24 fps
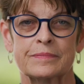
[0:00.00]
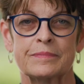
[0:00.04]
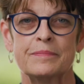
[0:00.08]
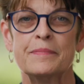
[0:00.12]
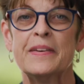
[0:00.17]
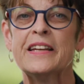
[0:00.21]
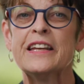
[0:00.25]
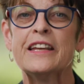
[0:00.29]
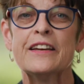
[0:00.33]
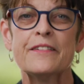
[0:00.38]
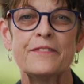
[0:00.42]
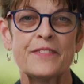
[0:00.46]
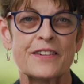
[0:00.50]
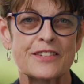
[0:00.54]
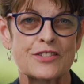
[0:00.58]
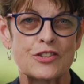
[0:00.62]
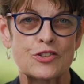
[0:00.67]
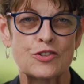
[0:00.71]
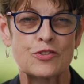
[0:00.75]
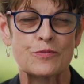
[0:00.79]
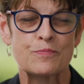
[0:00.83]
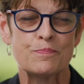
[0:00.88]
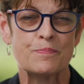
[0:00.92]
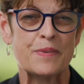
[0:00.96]
Many of
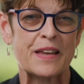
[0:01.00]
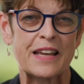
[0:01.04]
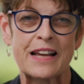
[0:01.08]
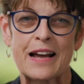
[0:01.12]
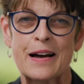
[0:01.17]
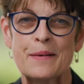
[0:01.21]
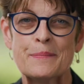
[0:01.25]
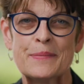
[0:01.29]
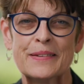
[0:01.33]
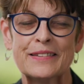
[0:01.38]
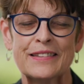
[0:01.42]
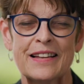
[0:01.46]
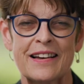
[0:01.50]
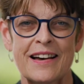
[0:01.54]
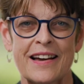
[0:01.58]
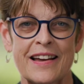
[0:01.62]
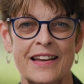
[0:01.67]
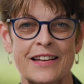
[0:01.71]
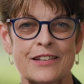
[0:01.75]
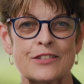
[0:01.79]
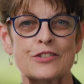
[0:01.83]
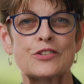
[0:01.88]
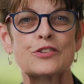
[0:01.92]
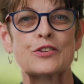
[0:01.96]
us become a
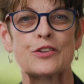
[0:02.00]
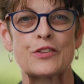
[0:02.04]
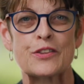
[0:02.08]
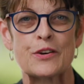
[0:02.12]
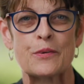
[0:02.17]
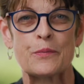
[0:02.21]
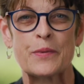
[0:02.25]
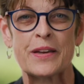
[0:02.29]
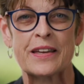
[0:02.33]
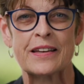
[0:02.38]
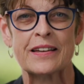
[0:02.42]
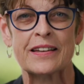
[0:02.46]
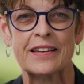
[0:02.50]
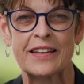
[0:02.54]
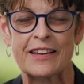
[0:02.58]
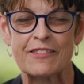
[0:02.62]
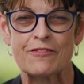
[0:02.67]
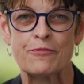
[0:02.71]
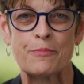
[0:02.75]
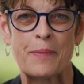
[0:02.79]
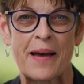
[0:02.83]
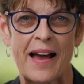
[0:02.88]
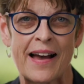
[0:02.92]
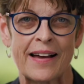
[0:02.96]
lion so that we can
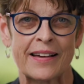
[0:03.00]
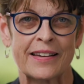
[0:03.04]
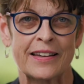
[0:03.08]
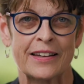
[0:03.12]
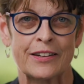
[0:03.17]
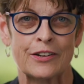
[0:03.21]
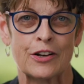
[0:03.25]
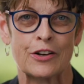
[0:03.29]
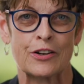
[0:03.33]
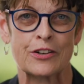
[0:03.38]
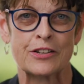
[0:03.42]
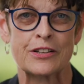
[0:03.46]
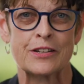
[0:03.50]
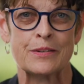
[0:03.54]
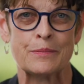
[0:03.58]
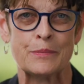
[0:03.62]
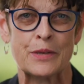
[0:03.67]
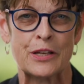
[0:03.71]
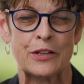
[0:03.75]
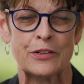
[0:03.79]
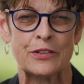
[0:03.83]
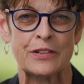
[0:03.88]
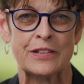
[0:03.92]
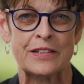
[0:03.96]
give back in our
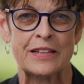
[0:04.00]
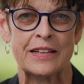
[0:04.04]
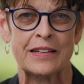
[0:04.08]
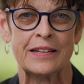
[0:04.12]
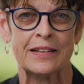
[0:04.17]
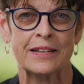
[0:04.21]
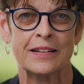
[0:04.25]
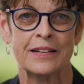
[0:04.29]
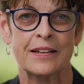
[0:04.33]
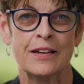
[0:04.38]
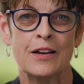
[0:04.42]
community.